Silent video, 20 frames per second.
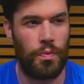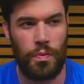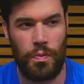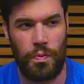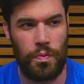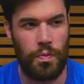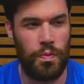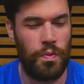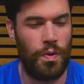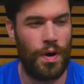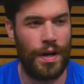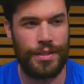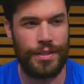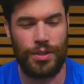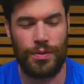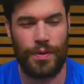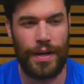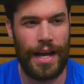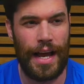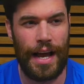what
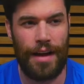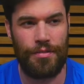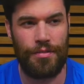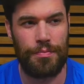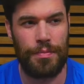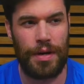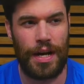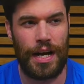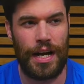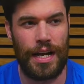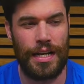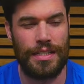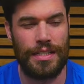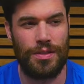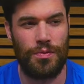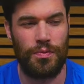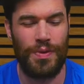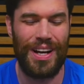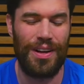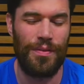do I have in mind?
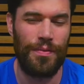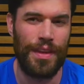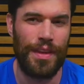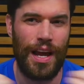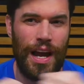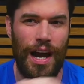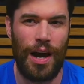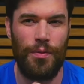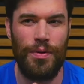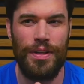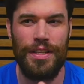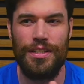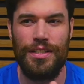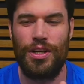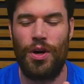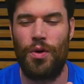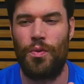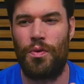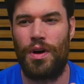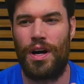Well, I really
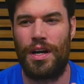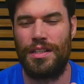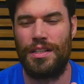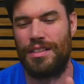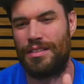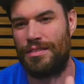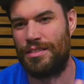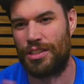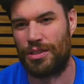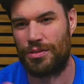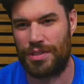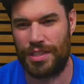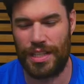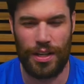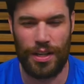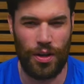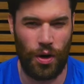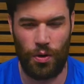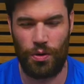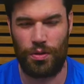don't want,
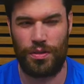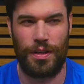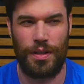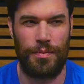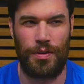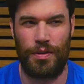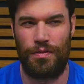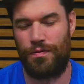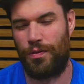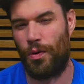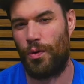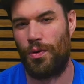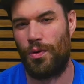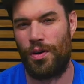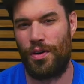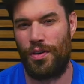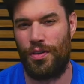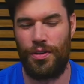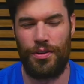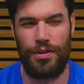say Hulk number
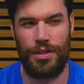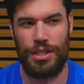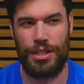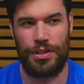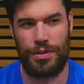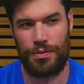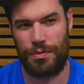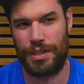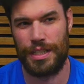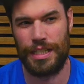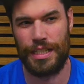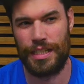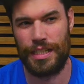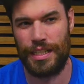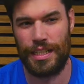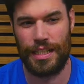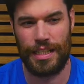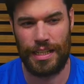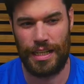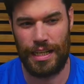433
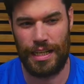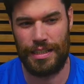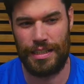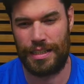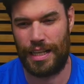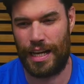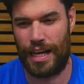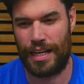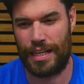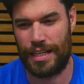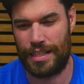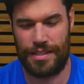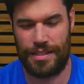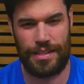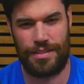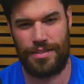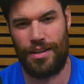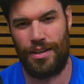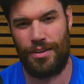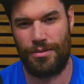in like a
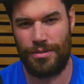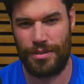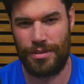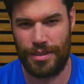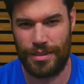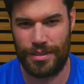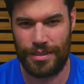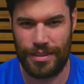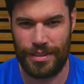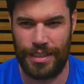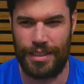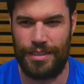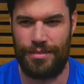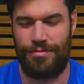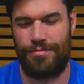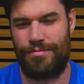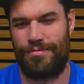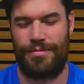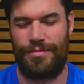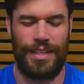6.0. Like
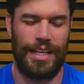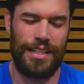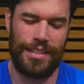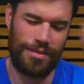that doesn't